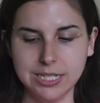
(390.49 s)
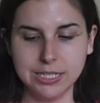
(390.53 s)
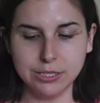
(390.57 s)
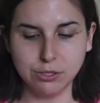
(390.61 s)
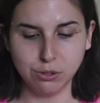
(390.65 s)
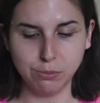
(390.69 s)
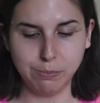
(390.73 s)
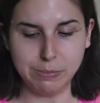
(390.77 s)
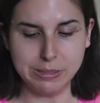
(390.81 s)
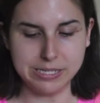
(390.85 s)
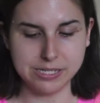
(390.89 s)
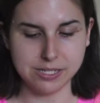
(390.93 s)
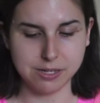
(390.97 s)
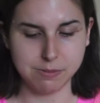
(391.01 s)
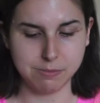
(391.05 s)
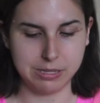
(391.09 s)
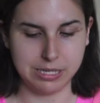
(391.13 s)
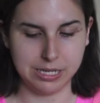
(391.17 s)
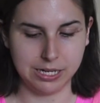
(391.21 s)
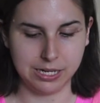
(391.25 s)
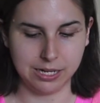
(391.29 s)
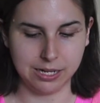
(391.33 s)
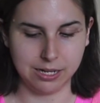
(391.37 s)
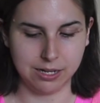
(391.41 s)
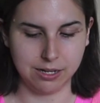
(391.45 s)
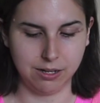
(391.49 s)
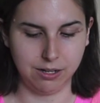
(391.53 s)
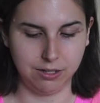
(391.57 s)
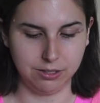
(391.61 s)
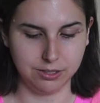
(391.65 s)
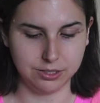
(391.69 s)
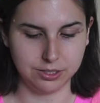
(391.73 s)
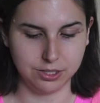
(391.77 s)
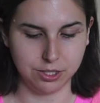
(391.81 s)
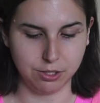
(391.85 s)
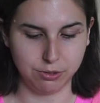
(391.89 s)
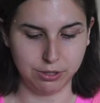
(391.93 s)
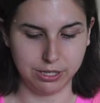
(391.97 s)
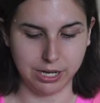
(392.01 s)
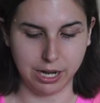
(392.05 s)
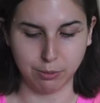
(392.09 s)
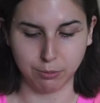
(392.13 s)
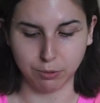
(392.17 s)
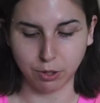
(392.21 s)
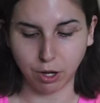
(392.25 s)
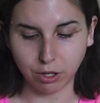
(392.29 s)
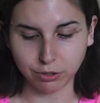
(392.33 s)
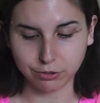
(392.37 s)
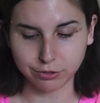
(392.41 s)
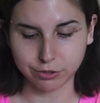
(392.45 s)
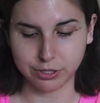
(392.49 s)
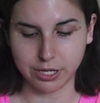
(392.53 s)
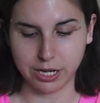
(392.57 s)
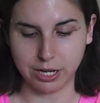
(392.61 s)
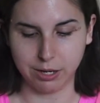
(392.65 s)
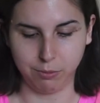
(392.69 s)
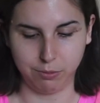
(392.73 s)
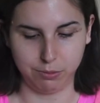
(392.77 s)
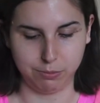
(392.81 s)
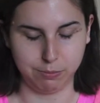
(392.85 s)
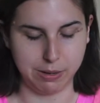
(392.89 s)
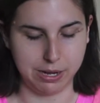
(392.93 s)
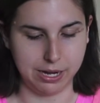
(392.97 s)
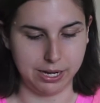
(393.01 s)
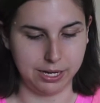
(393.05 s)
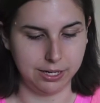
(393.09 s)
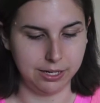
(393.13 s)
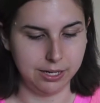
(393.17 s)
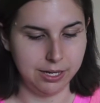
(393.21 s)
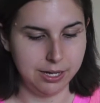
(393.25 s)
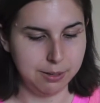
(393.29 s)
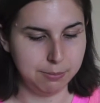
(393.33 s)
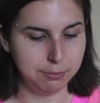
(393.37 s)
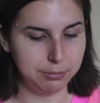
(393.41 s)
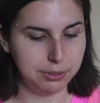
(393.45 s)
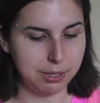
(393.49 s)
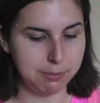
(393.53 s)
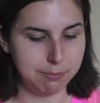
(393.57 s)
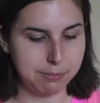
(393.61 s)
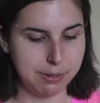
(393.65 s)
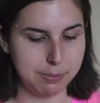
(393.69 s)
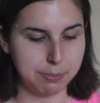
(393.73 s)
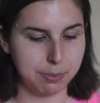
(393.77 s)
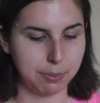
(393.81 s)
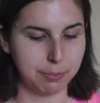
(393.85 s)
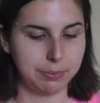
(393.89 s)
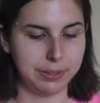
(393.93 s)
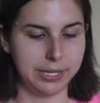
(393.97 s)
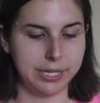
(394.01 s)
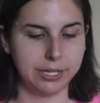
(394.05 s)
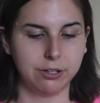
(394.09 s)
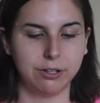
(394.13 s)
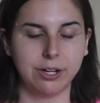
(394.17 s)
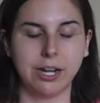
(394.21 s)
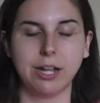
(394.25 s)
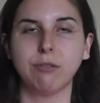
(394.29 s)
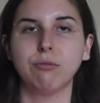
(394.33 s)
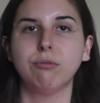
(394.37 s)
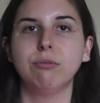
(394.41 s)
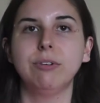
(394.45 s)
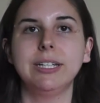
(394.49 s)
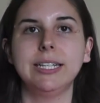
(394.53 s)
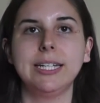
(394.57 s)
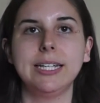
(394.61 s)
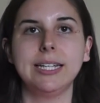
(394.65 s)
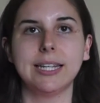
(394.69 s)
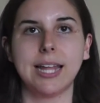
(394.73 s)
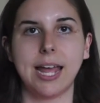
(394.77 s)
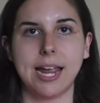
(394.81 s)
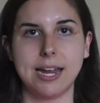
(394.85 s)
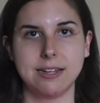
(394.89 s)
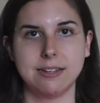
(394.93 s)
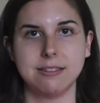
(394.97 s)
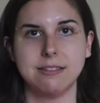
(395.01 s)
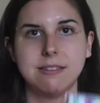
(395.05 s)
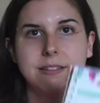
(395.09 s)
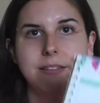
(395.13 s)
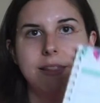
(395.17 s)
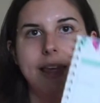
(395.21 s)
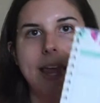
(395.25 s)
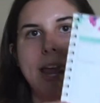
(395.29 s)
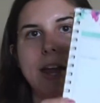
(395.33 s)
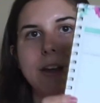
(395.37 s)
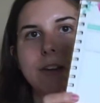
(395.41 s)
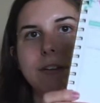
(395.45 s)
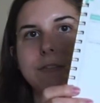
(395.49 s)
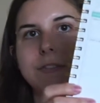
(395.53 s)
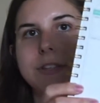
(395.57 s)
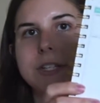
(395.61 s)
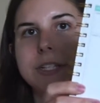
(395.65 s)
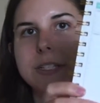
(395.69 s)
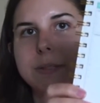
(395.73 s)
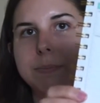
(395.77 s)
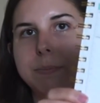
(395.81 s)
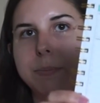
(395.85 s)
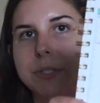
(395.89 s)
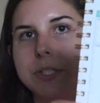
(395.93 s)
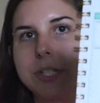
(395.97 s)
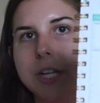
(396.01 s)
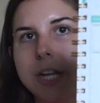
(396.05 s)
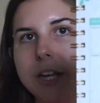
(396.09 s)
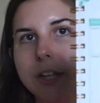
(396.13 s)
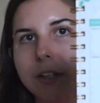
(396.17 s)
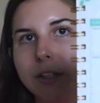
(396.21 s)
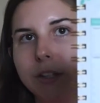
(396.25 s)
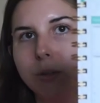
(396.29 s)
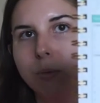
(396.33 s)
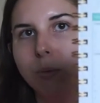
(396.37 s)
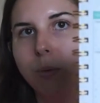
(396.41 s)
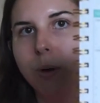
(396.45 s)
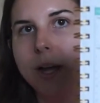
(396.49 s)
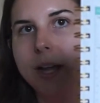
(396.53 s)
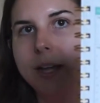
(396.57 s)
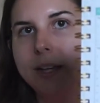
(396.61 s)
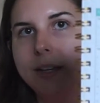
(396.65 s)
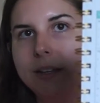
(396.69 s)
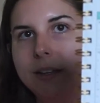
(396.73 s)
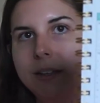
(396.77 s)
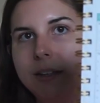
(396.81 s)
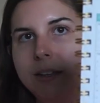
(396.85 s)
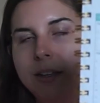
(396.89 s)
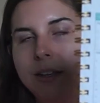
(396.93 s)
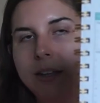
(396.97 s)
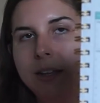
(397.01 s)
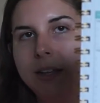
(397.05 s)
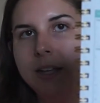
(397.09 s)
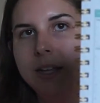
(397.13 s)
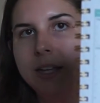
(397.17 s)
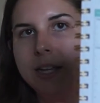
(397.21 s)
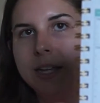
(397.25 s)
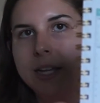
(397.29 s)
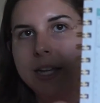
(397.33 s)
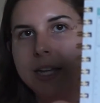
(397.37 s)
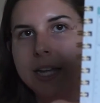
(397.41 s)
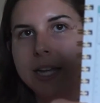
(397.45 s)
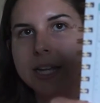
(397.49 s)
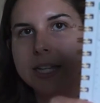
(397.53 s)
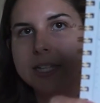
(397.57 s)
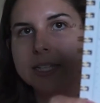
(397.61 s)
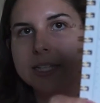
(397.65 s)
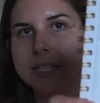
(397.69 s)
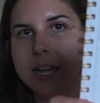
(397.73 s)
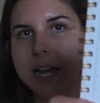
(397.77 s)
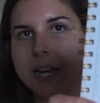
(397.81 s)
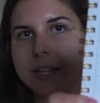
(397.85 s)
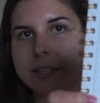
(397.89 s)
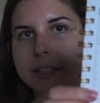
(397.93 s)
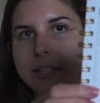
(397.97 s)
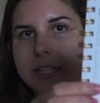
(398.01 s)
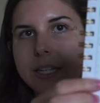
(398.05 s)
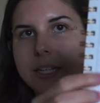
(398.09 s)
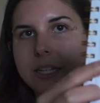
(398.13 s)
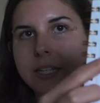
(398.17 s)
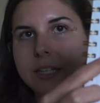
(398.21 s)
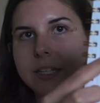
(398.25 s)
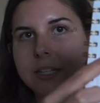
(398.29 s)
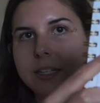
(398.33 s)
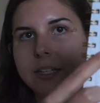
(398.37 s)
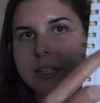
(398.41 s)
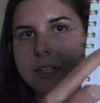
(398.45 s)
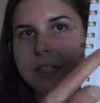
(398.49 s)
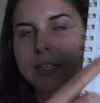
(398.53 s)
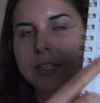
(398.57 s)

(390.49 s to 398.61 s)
This would be something also that I would alternate with my plum paper planner, and I really liked the layout of this particular one. It's got the